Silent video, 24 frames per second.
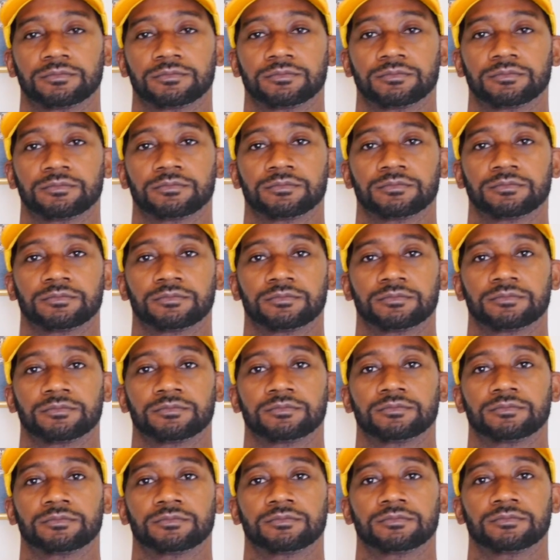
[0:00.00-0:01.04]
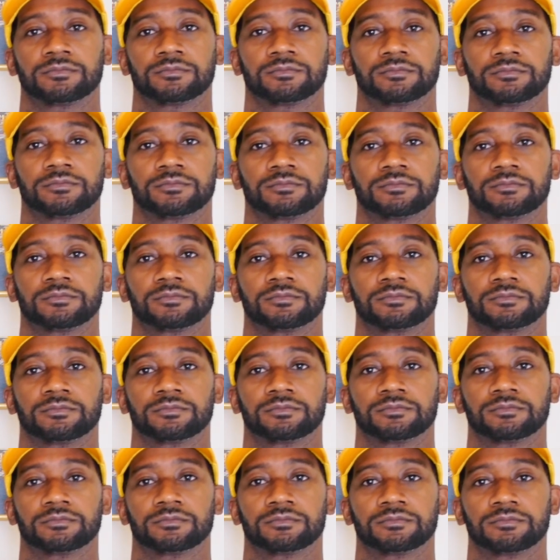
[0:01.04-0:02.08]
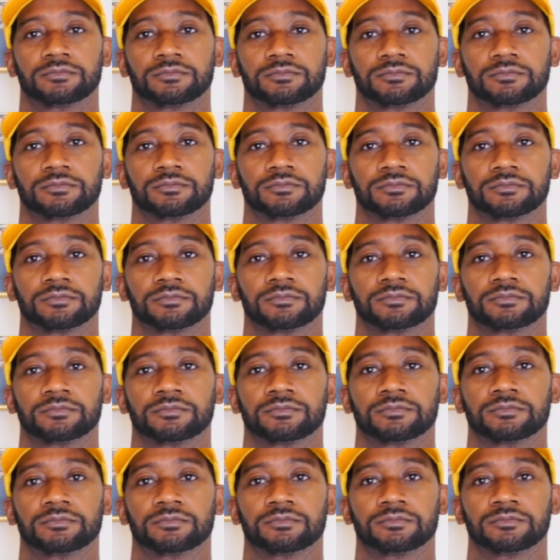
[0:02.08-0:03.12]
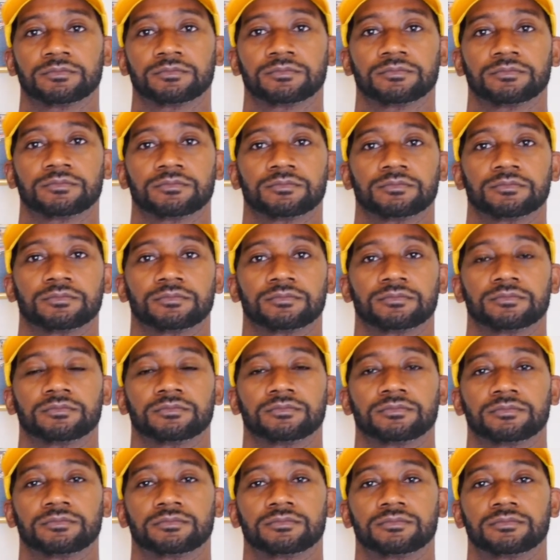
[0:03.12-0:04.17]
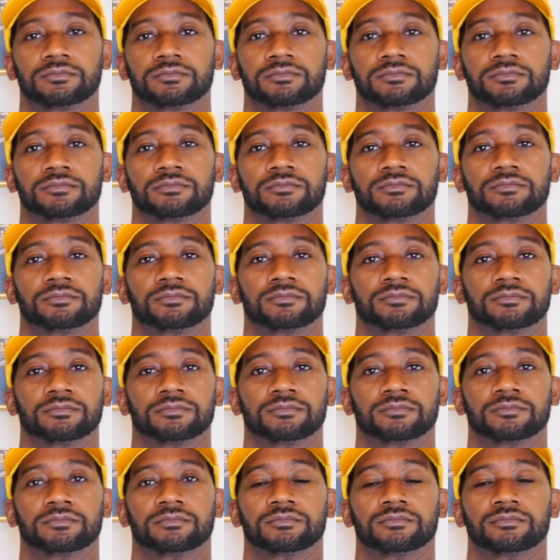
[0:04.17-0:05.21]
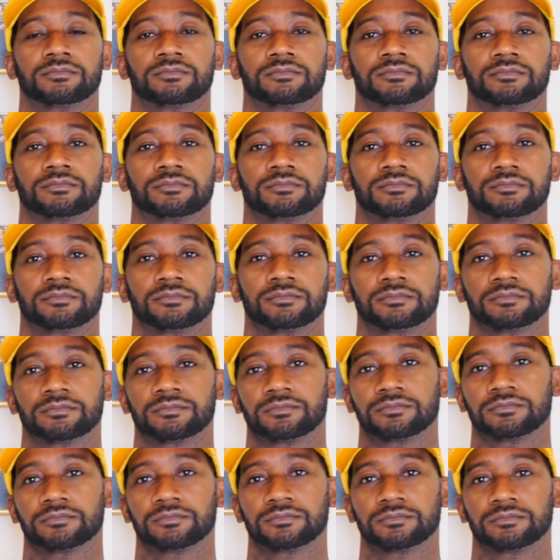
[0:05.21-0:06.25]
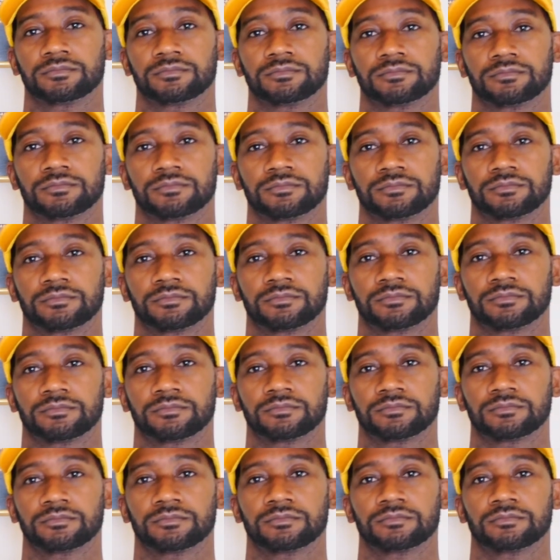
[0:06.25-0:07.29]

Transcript: No words are spoken by the person on screen.